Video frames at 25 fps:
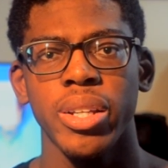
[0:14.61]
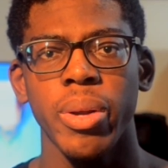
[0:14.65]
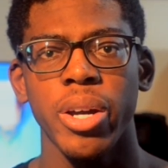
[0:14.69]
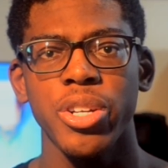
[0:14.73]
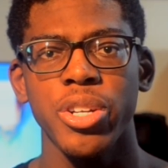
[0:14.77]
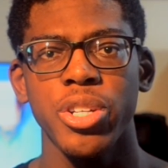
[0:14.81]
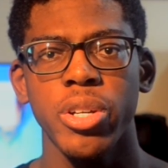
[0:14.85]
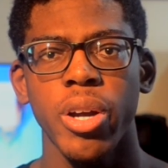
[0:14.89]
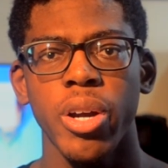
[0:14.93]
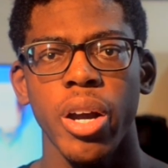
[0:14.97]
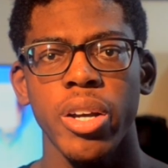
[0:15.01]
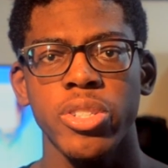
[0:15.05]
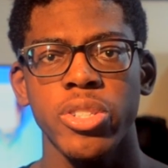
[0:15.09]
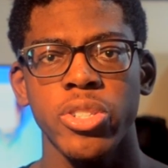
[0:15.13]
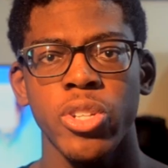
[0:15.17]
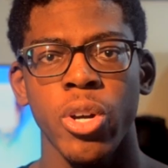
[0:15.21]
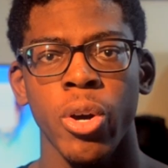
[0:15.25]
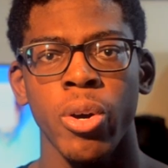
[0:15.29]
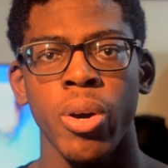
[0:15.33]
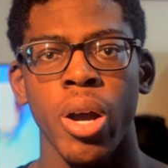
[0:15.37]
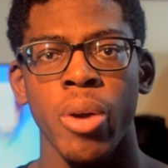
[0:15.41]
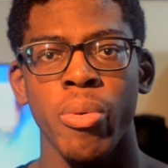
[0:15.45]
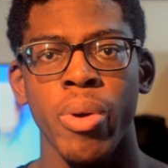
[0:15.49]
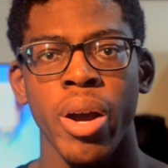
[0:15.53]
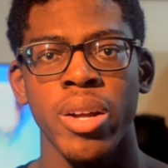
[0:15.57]
Now, as you guys
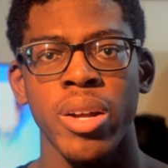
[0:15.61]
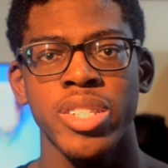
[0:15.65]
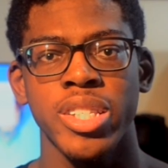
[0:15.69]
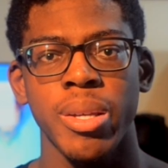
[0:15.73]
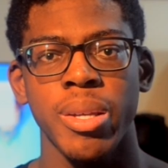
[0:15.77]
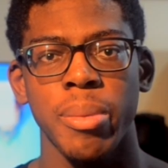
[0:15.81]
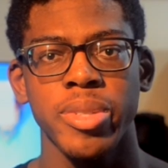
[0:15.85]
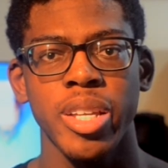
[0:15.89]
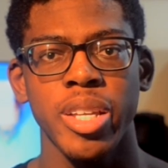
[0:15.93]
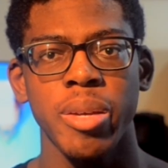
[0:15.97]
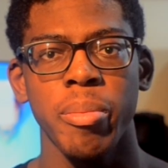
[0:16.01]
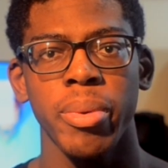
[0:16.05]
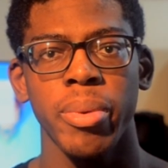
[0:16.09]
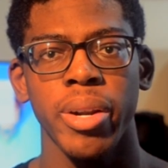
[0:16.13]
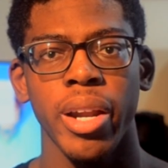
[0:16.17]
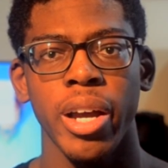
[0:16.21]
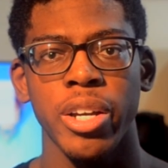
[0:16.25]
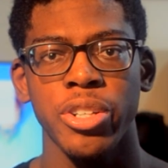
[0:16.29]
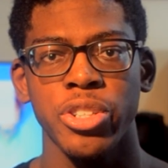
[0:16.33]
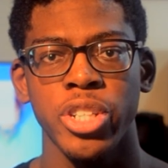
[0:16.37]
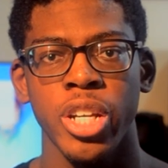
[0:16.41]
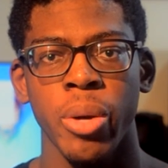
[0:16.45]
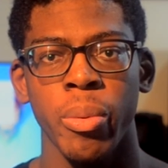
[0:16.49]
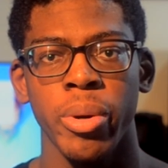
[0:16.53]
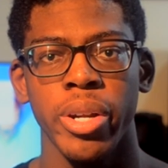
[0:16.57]
know, around September
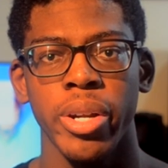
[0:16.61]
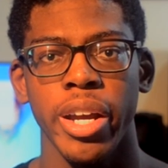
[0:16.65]
last year,